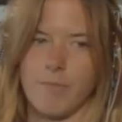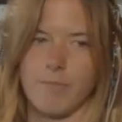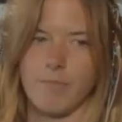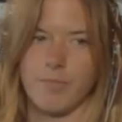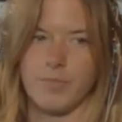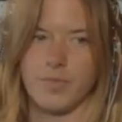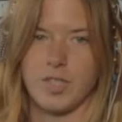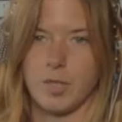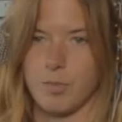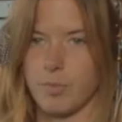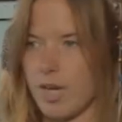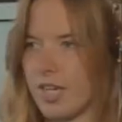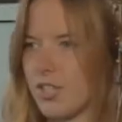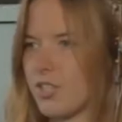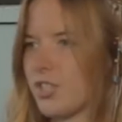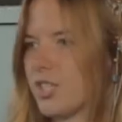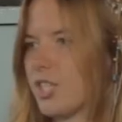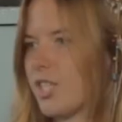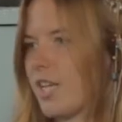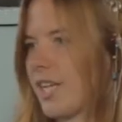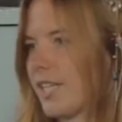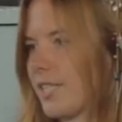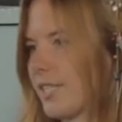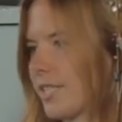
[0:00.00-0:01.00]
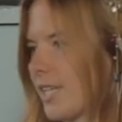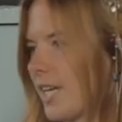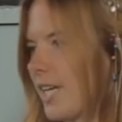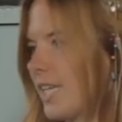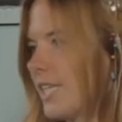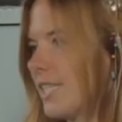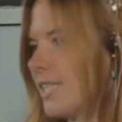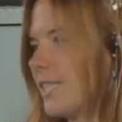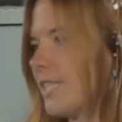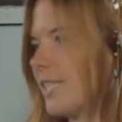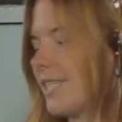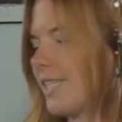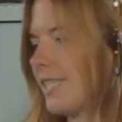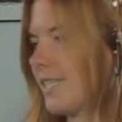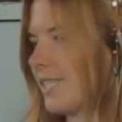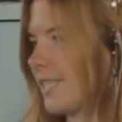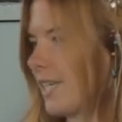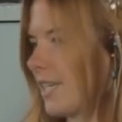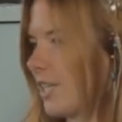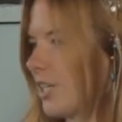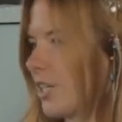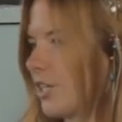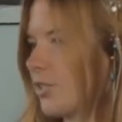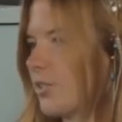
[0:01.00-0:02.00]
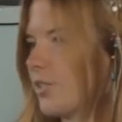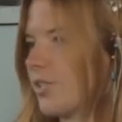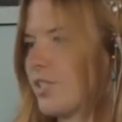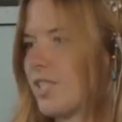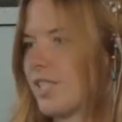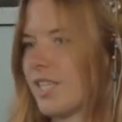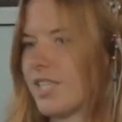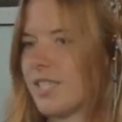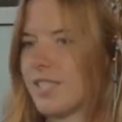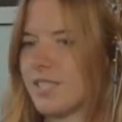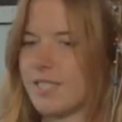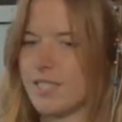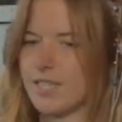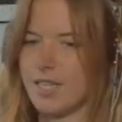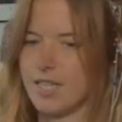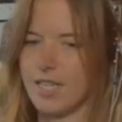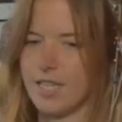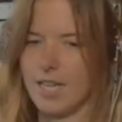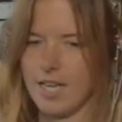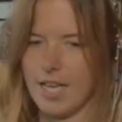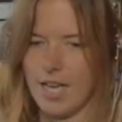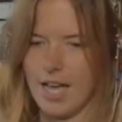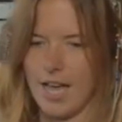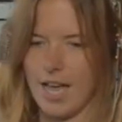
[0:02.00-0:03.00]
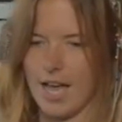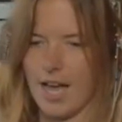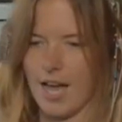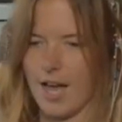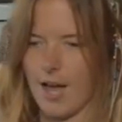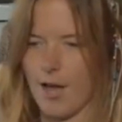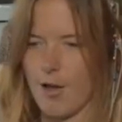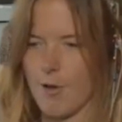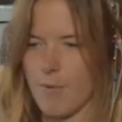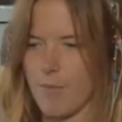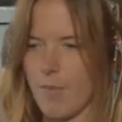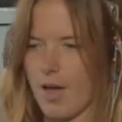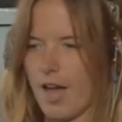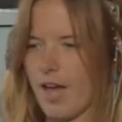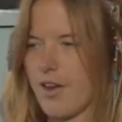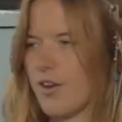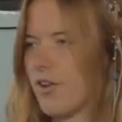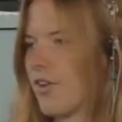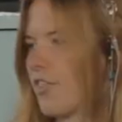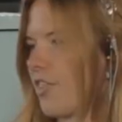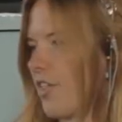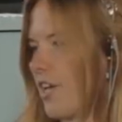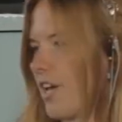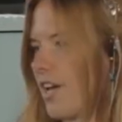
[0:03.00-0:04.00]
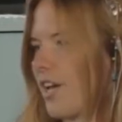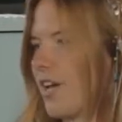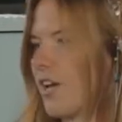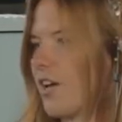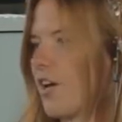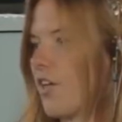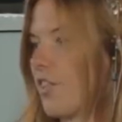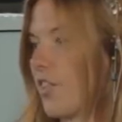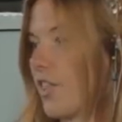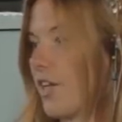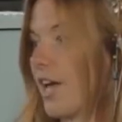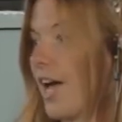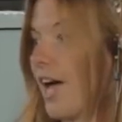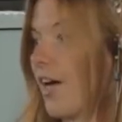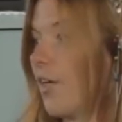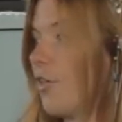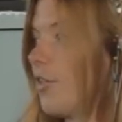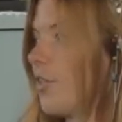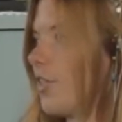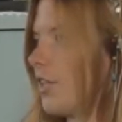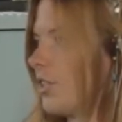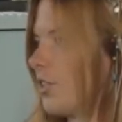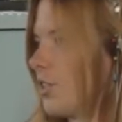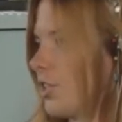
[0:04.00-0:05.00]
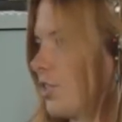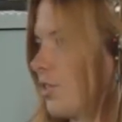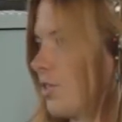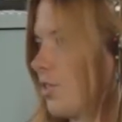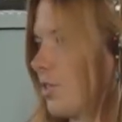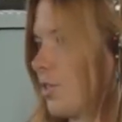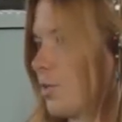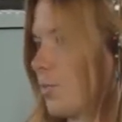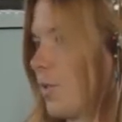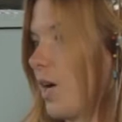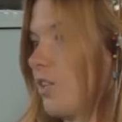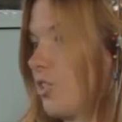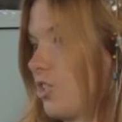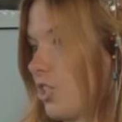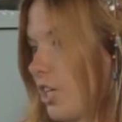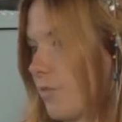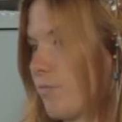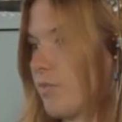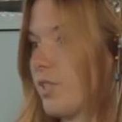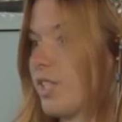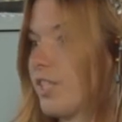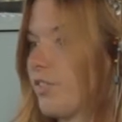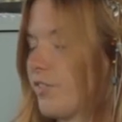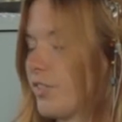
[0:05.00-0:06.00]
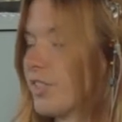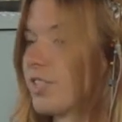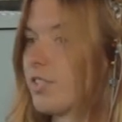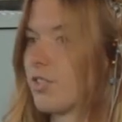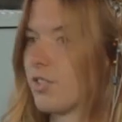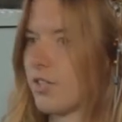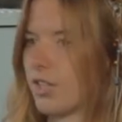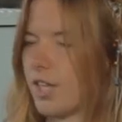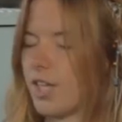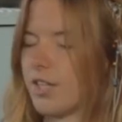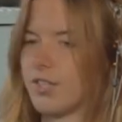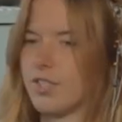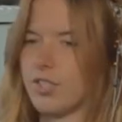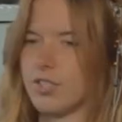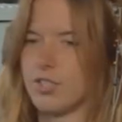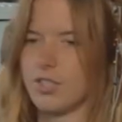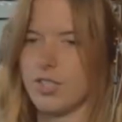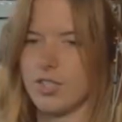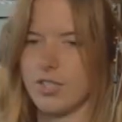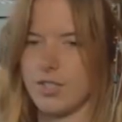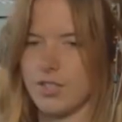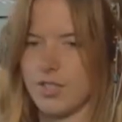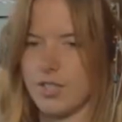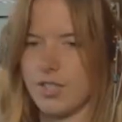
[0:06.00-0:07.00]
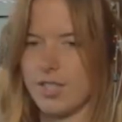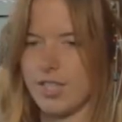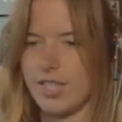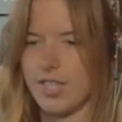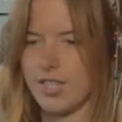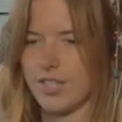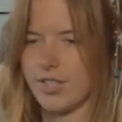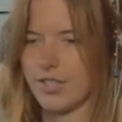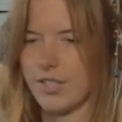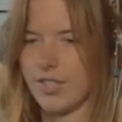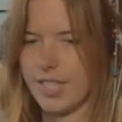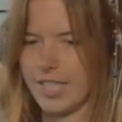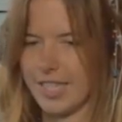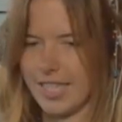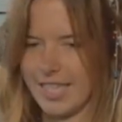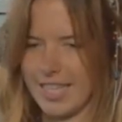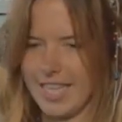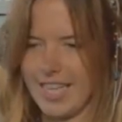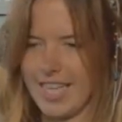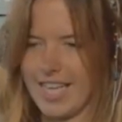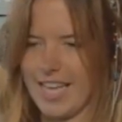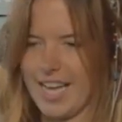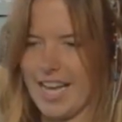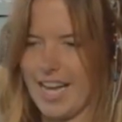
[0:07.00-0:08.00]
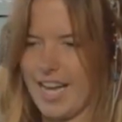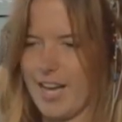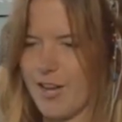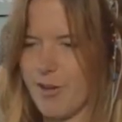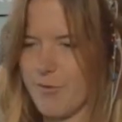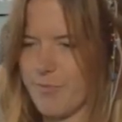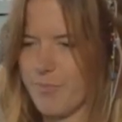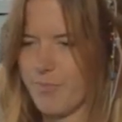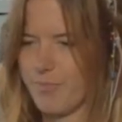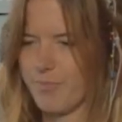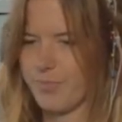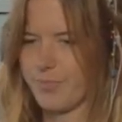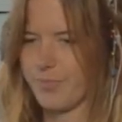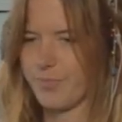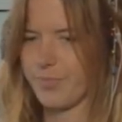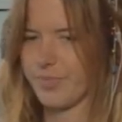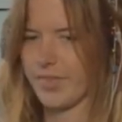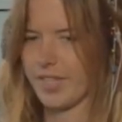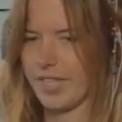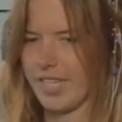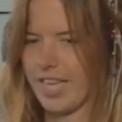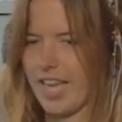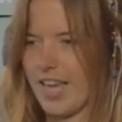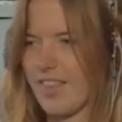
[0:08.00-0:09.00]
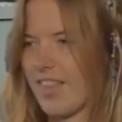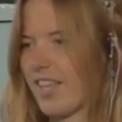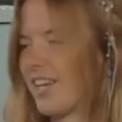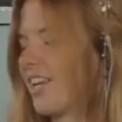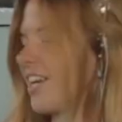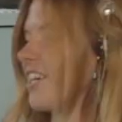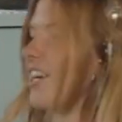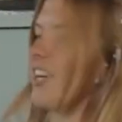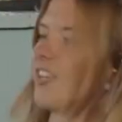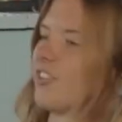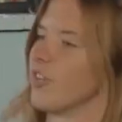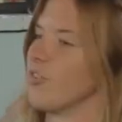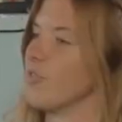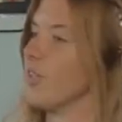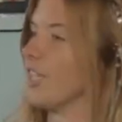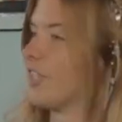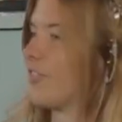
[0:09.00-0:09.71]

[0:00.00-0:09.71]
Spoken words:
depression, anxiety, psychosis, and other health issues as well, generally physical health issues. So then I kind of got really